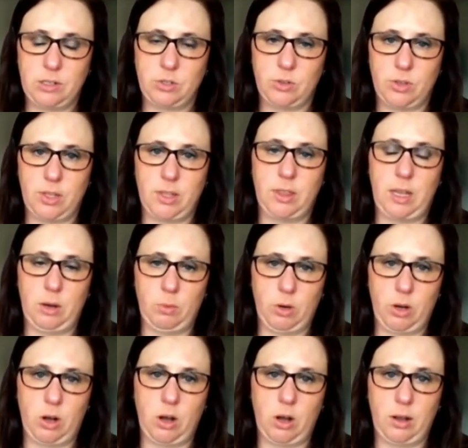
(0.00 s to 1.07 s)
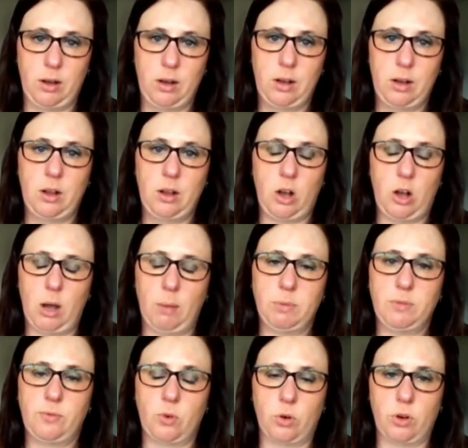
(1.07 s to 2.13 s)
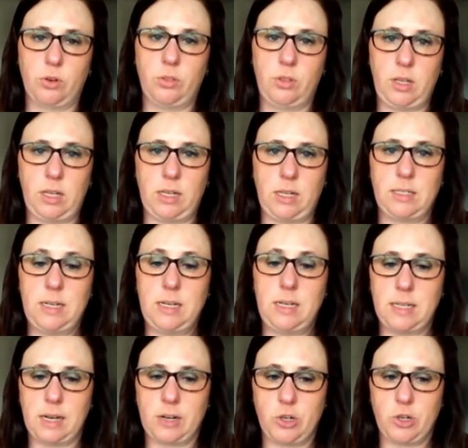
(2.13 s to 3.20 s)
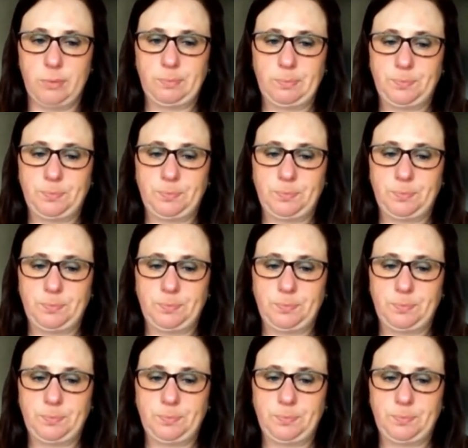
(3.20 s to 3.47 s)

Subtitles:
so then they would opt for the C-section.